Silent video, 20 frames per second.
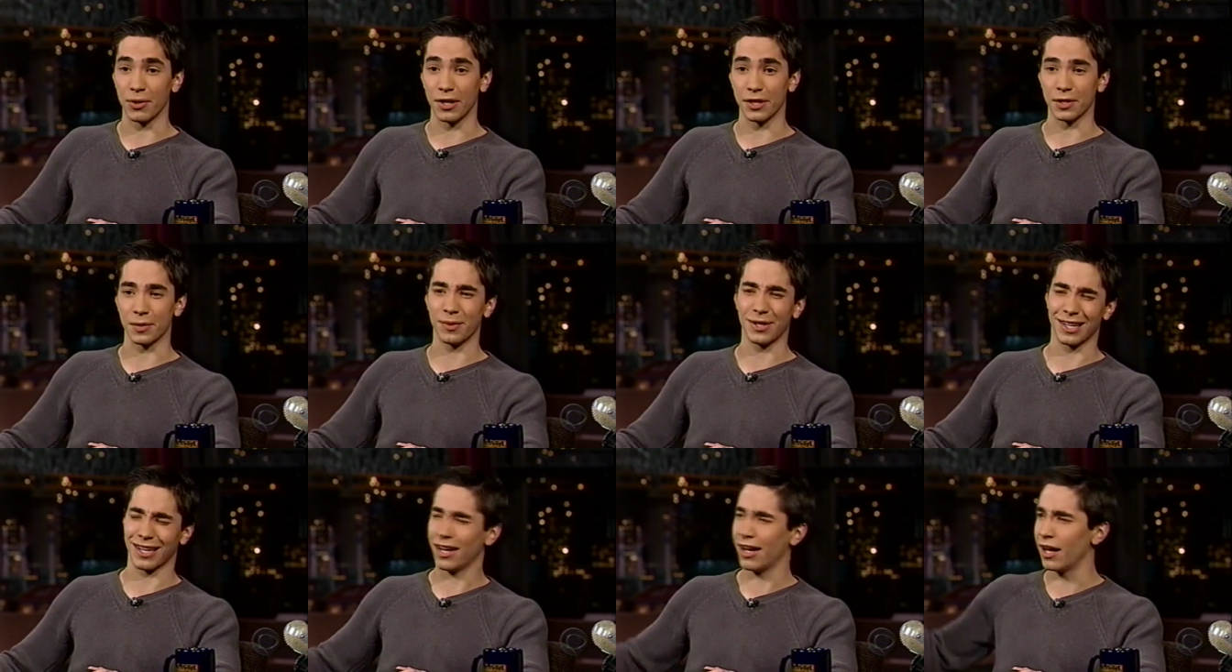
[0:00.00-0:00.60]
applause. I'll
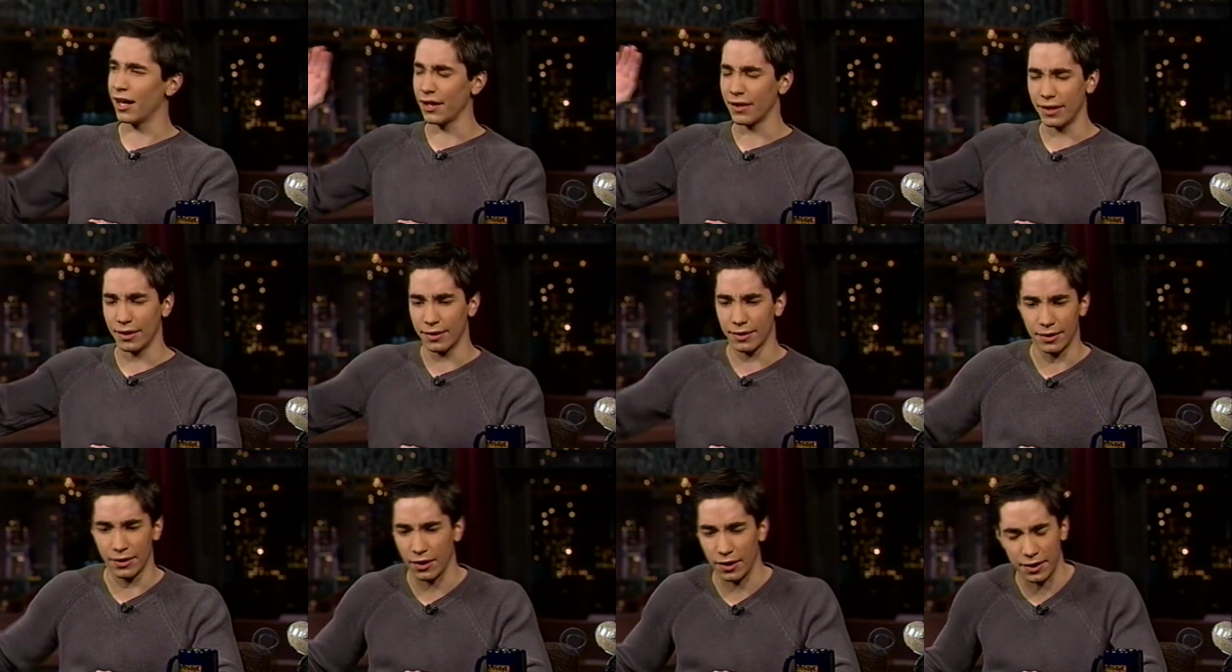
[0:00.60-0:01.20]
be like, ah, oh, the,
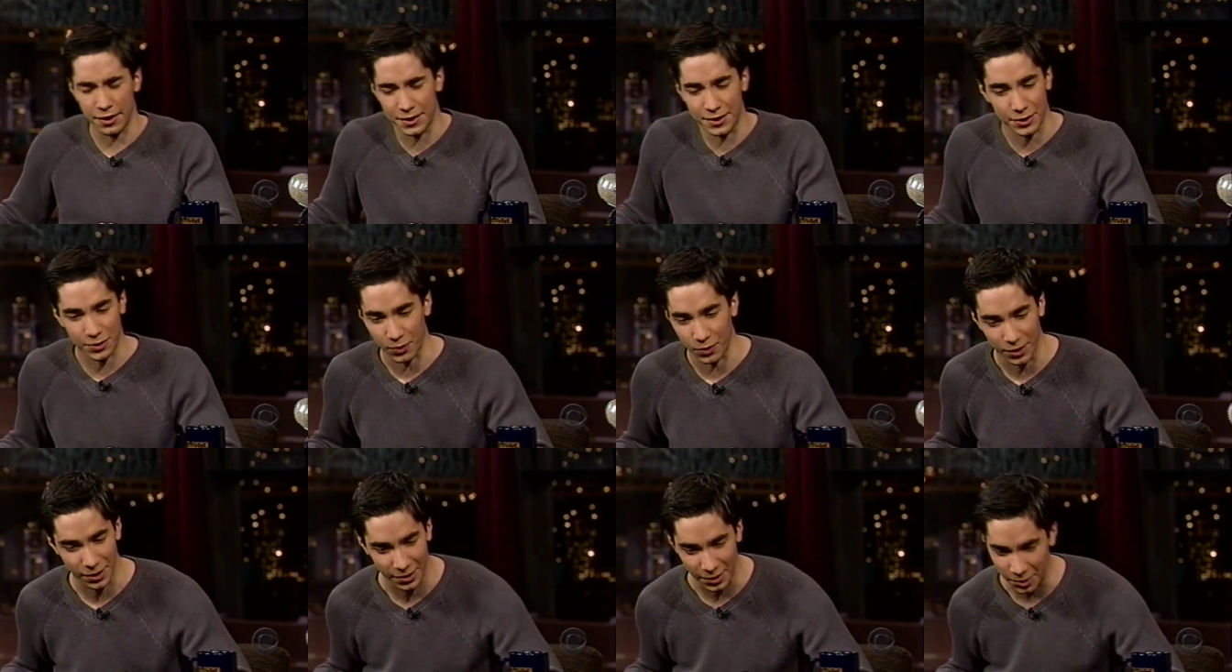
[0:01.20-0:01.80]
the, audience doesn't
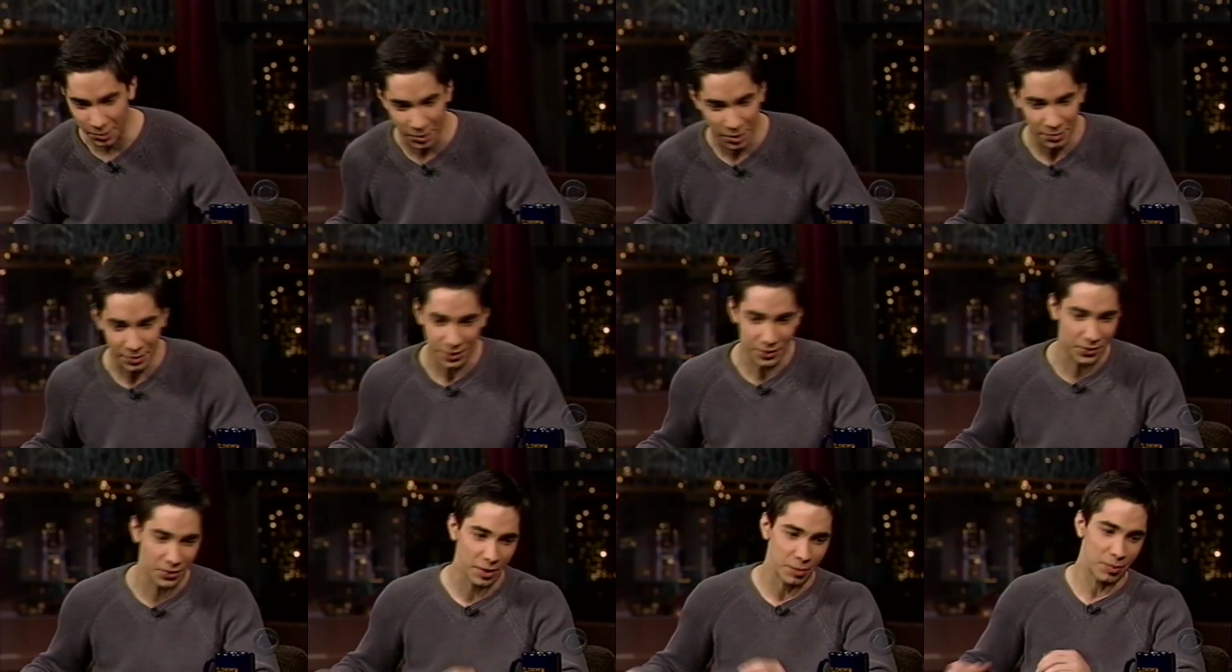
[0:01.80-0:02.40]
want to hear about right.
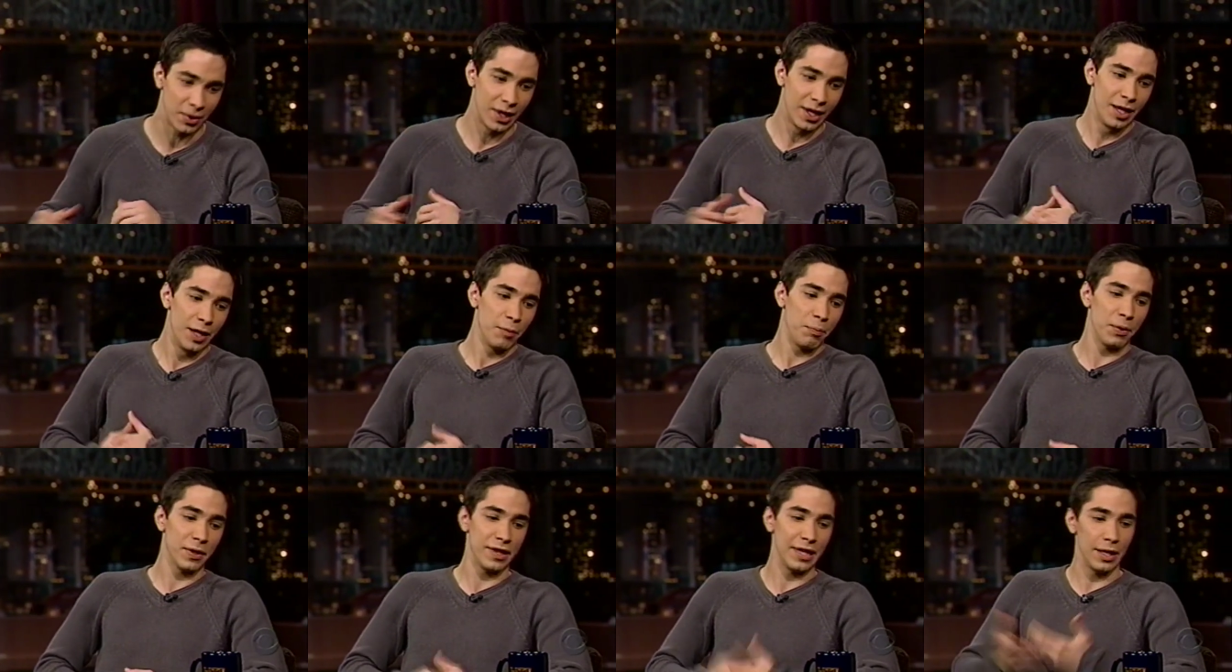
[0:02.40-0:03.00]
my trip,
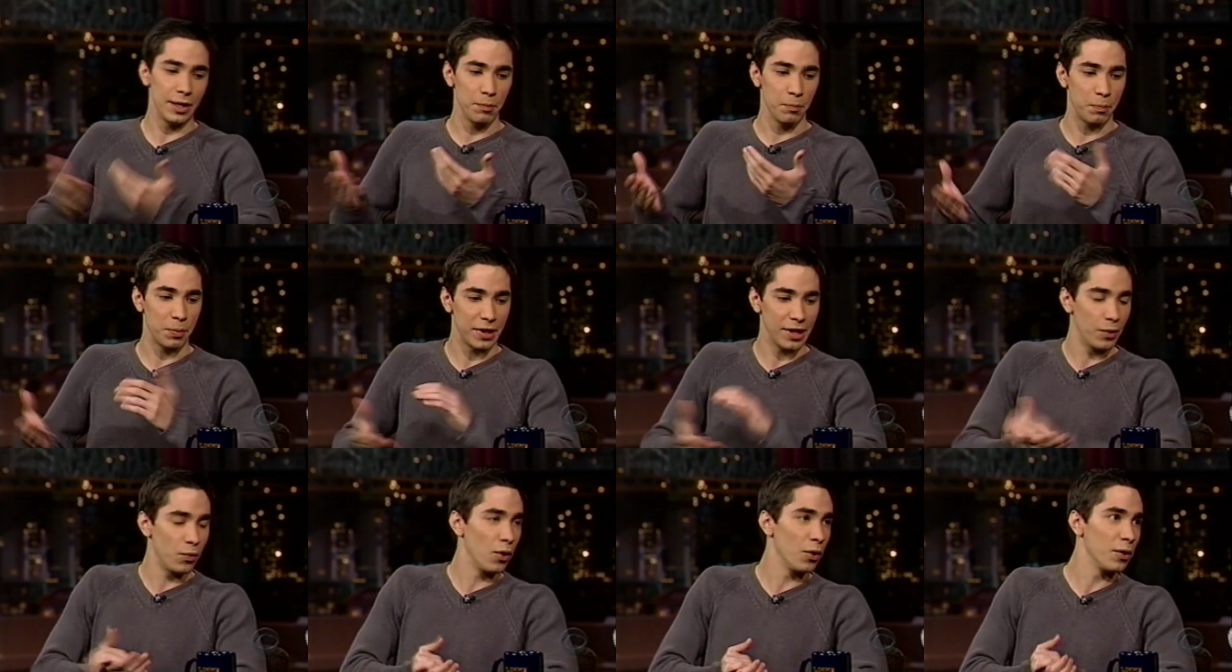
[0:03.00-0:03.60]
but they but
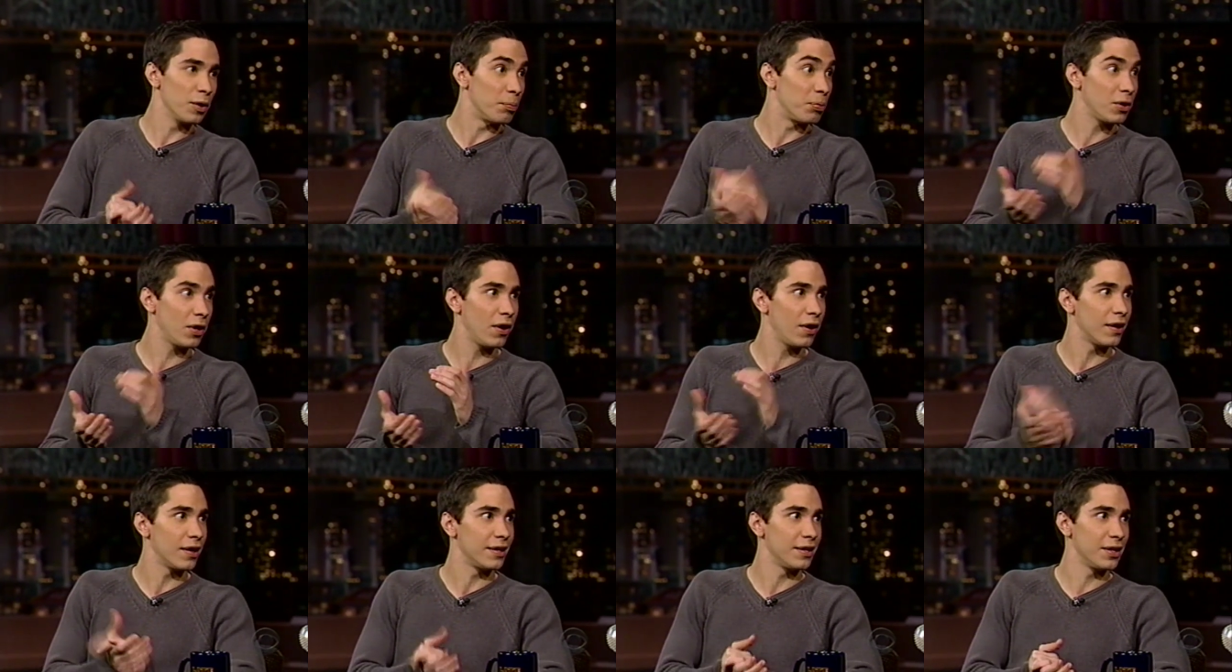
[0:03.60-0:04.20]
they won't
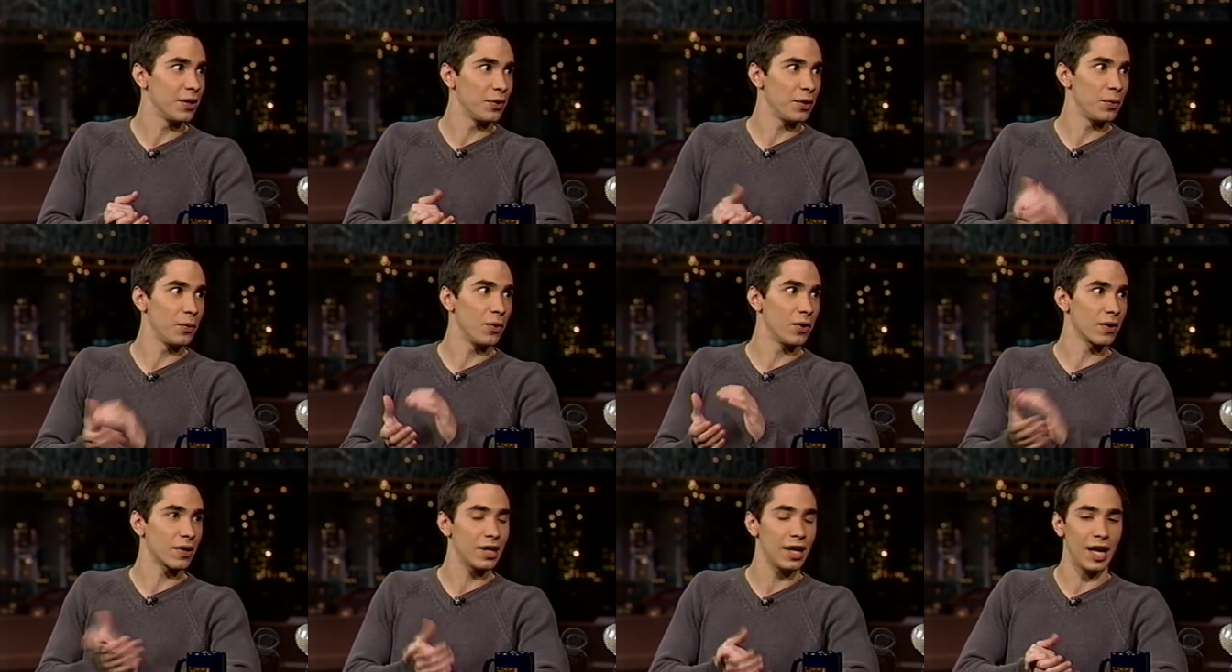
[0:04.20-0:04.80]
applaud. You know, they
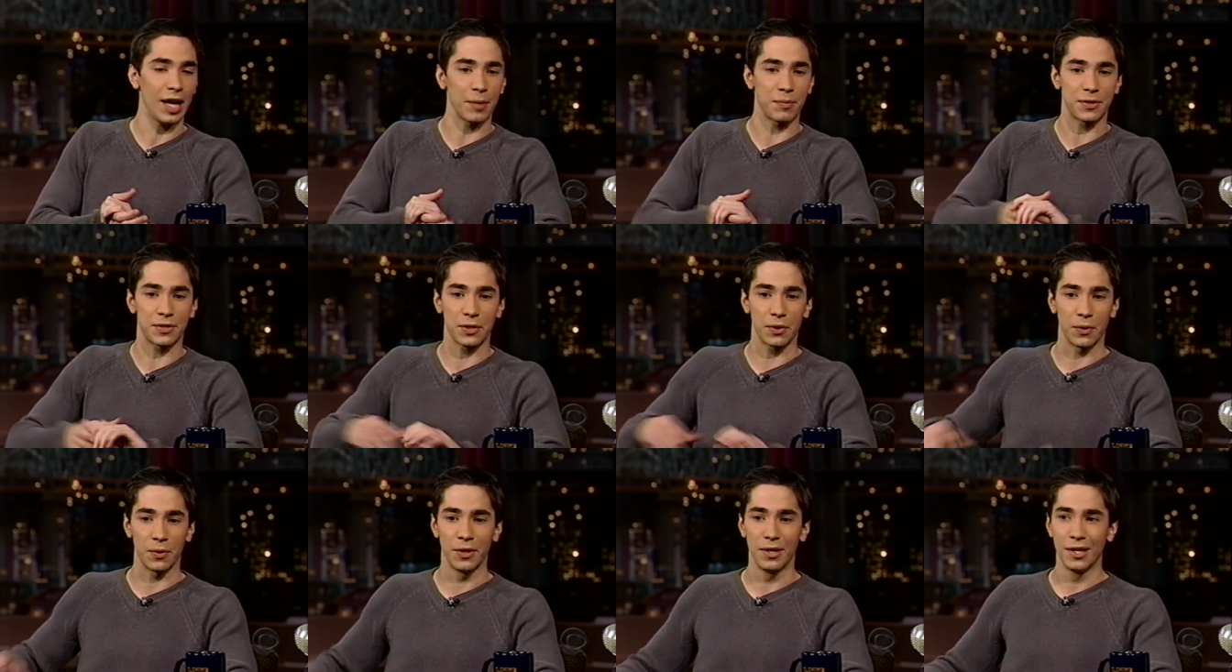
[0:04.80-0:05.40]
won't clap. So